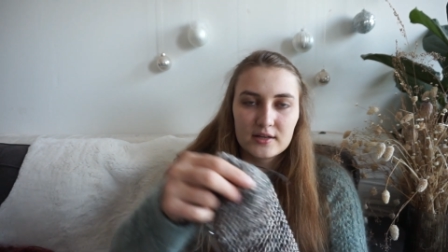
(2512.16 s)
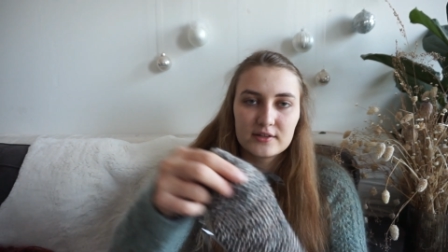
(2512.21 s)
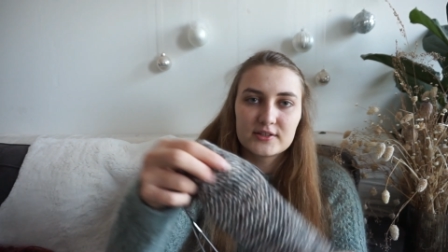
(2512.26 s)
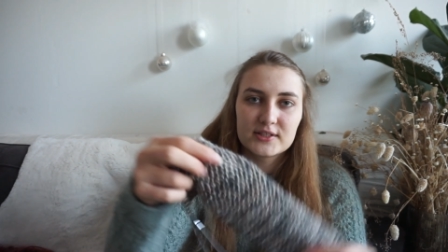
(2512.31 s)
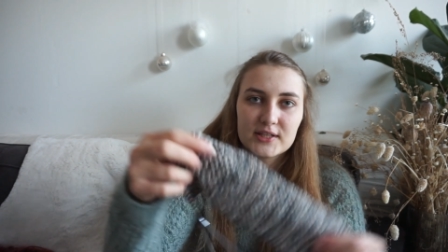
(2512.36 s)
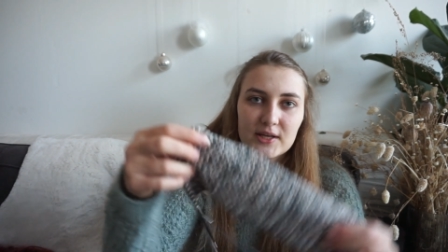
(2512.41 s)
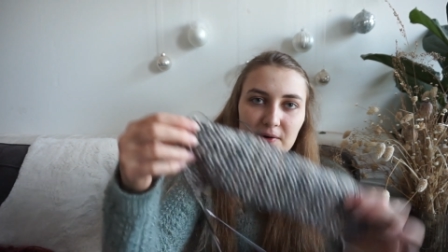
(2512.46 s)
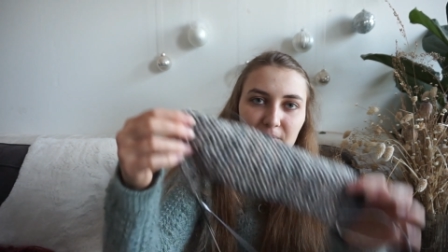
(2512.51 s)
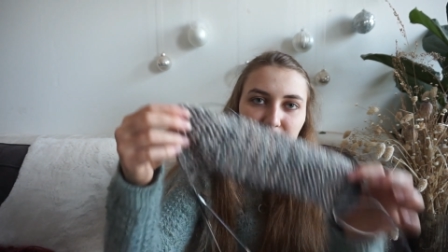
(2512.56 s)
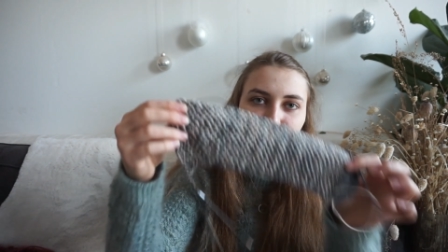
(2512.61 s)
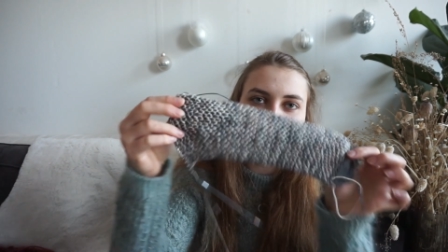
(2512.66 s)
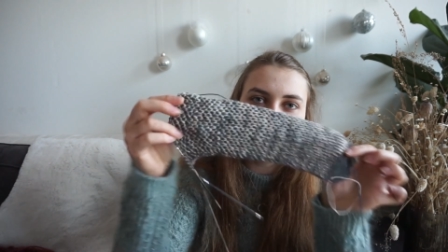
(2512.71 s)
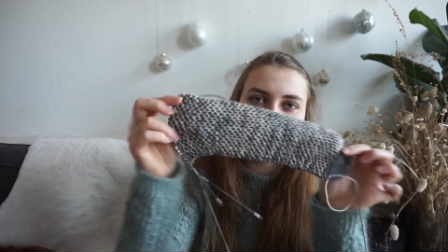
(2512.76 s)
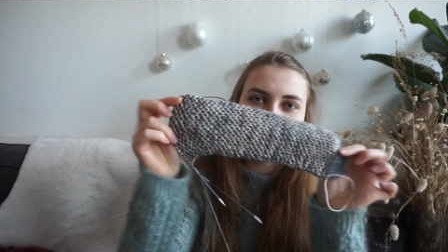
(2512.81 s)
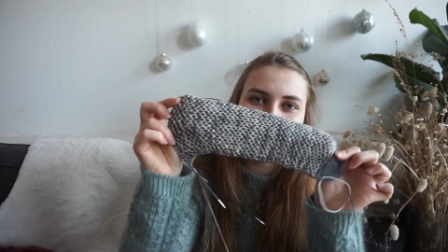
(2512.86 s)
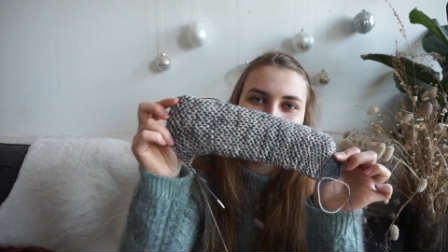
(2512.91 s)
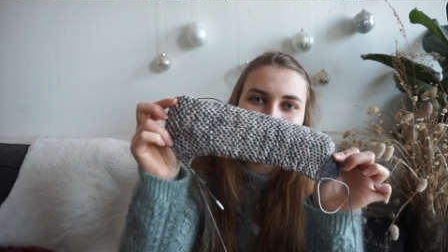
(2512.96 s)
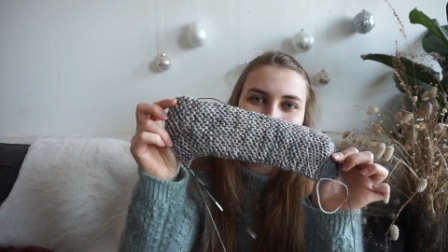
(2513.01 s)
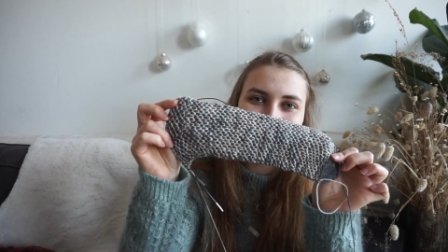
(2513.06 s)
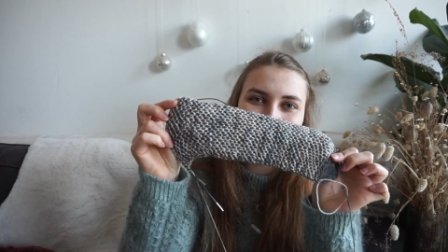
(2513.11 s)
So
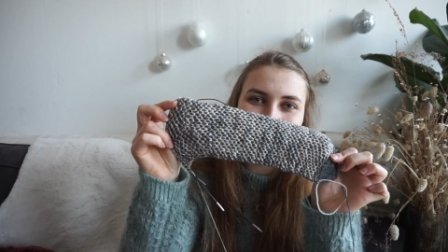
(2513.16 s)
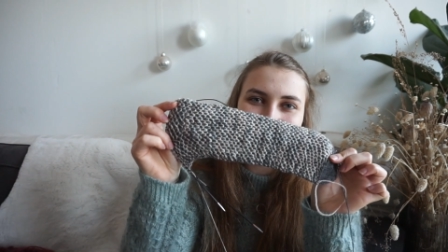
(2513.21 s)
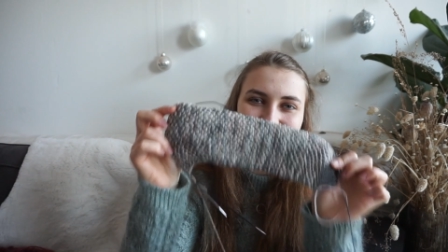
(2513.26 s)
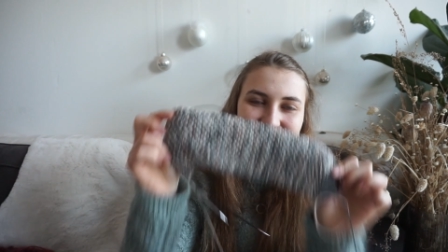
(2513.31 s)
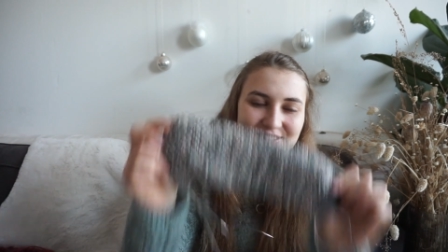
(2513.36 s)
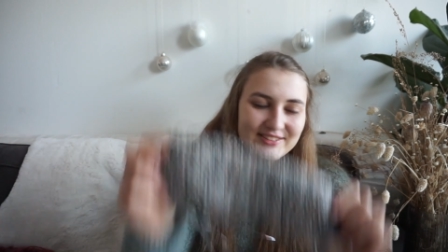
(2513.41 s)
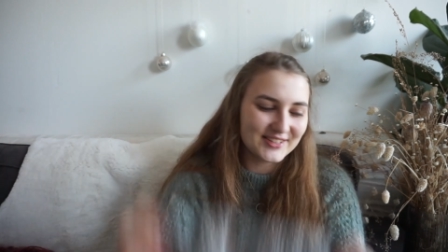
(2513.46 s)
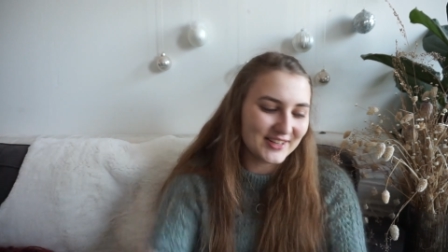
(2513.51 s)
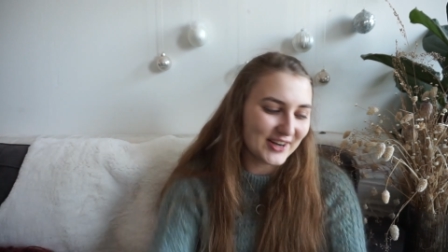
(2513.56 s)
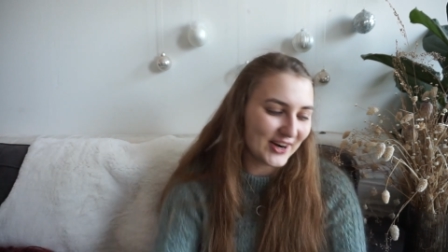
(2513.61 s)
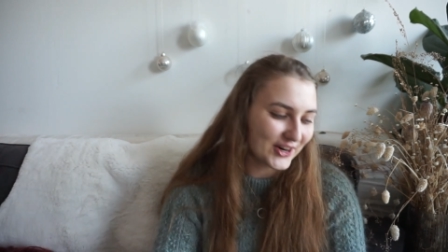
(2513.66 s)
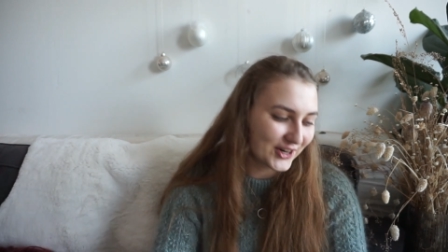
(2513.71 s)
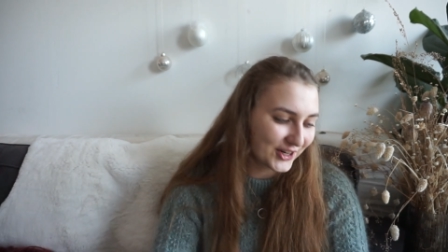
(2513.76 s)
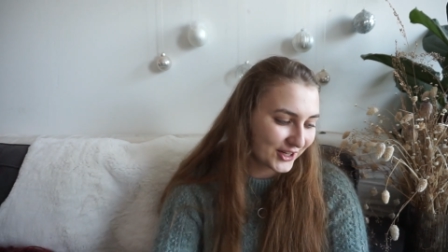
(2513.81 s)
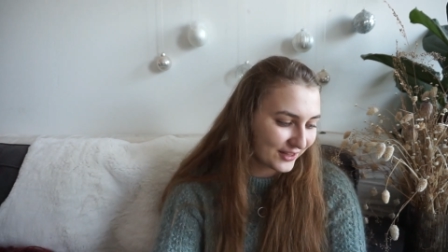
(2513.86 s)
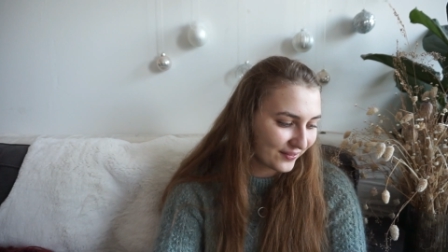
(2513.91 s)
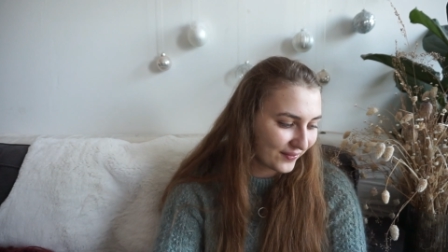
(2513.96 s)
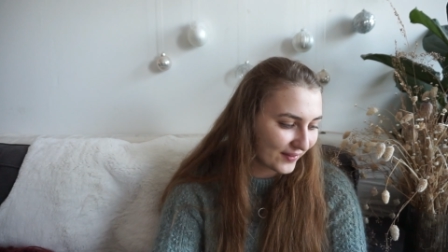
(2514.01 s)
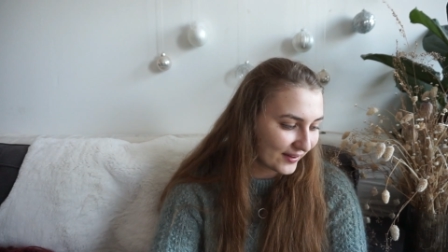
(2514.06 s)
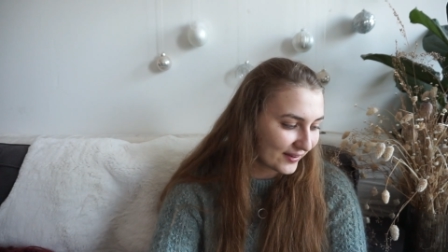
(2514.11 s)
these
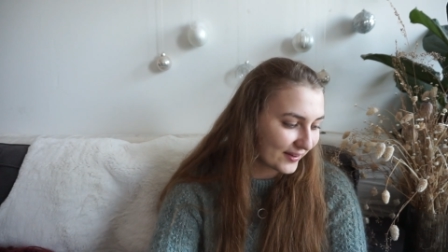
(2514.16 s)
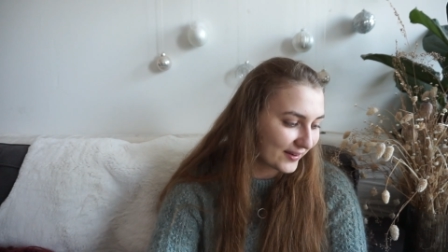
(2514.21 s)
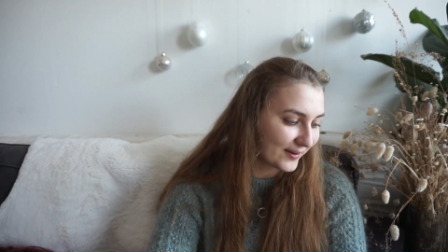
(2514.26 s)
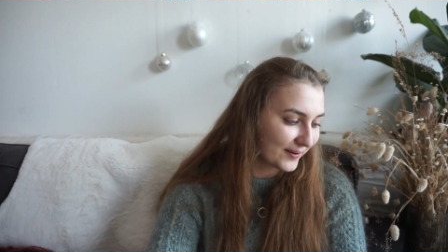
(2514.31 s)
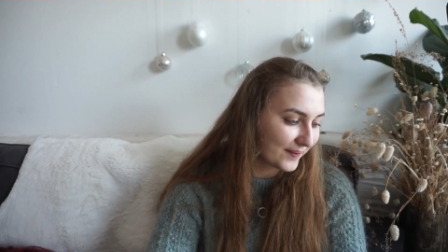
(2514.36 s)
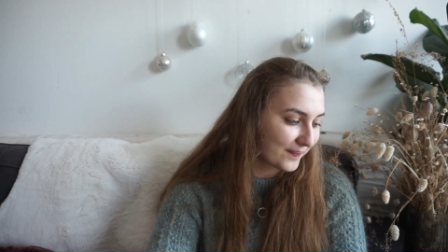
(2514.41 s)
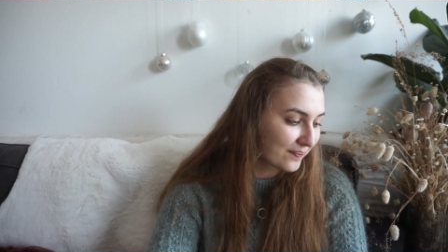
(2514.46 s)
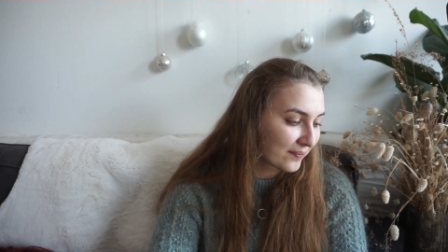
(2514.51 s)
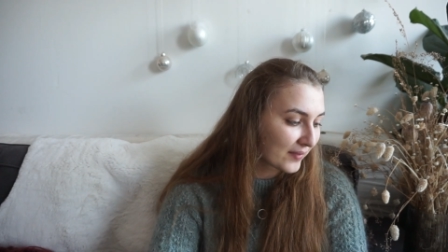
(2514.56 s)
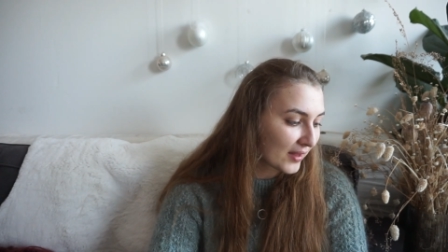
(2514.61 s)
are the